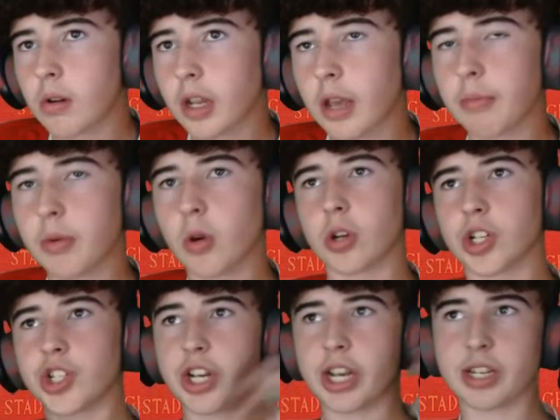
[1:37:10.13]
Kim Yorker
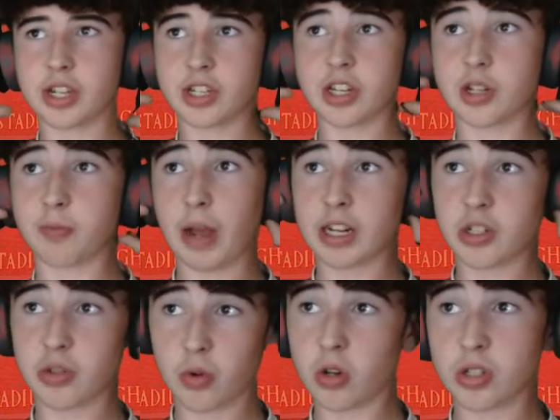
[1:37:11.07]
chases, it's back
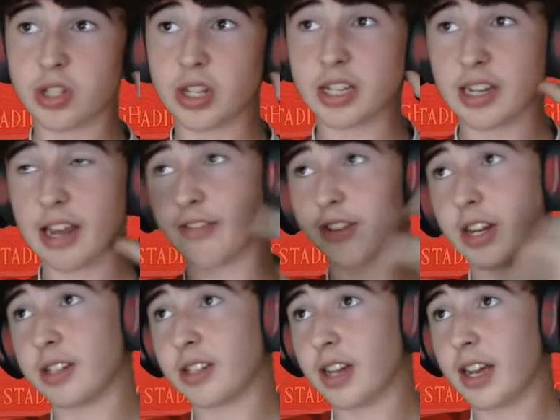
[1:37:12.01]
towards this
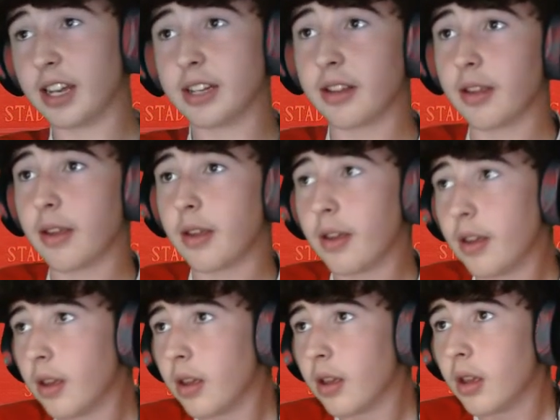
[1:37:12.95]
left-hand side.
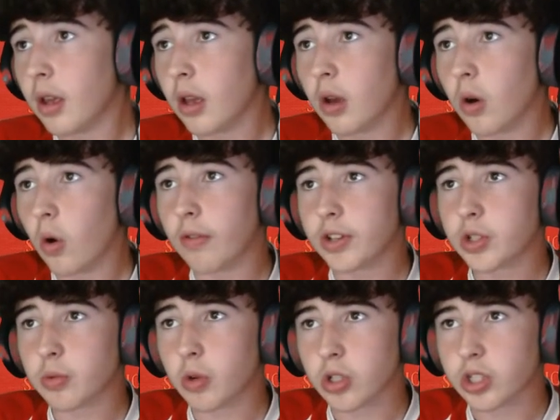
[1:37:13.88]
Over
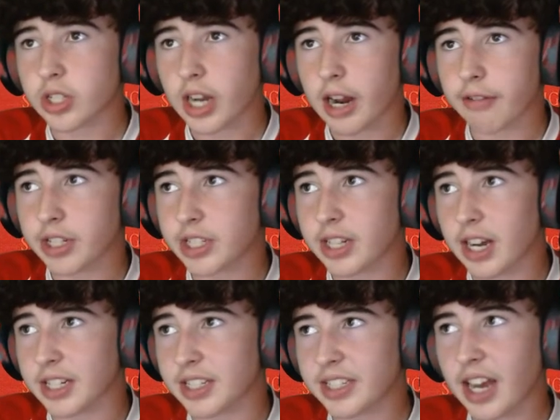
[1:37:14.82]
towards Tyrese
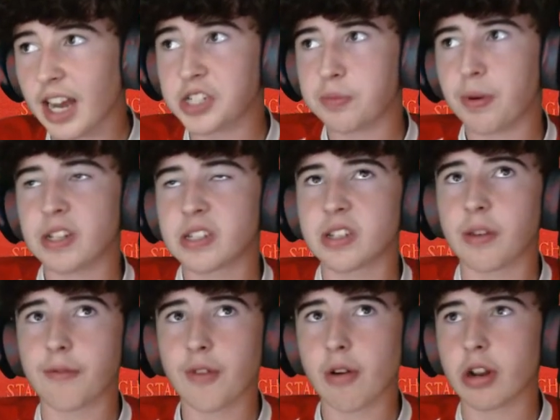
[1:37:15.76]
Dice. Dice passes it
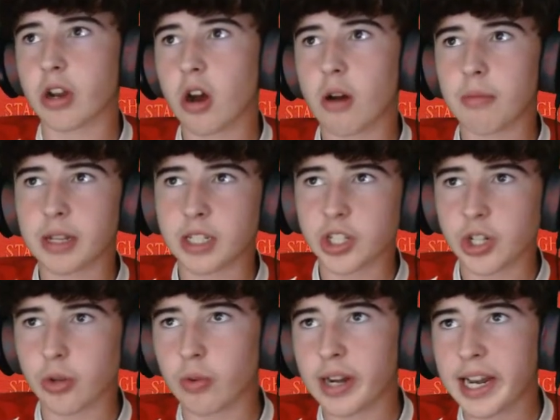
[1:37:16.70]
very calmly
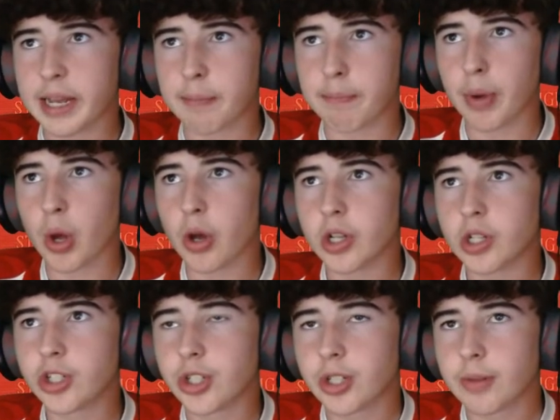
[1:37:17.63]
to Lee
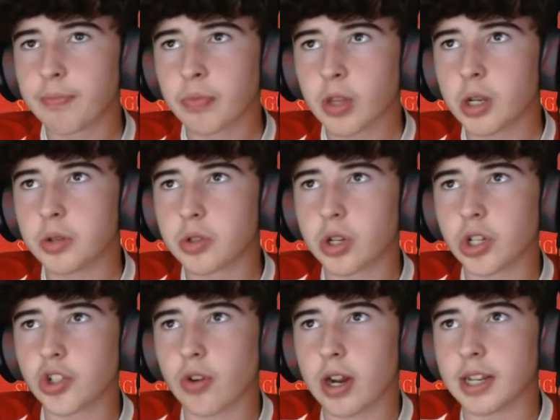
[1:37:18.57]
Burge, who's going to
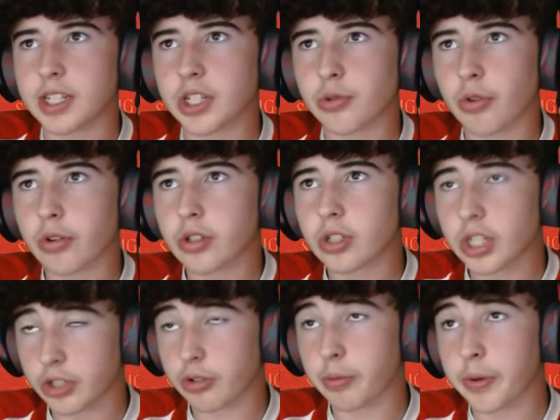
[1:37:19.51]
try and
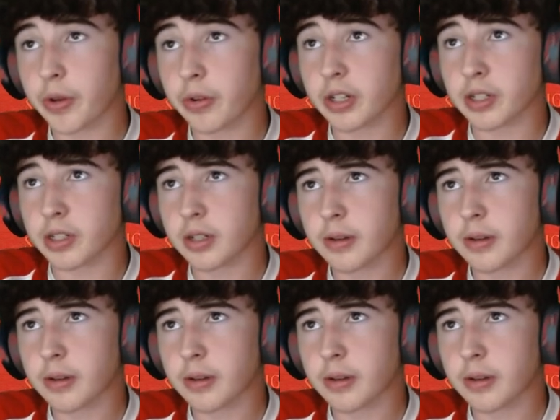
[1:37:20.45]
distribute it.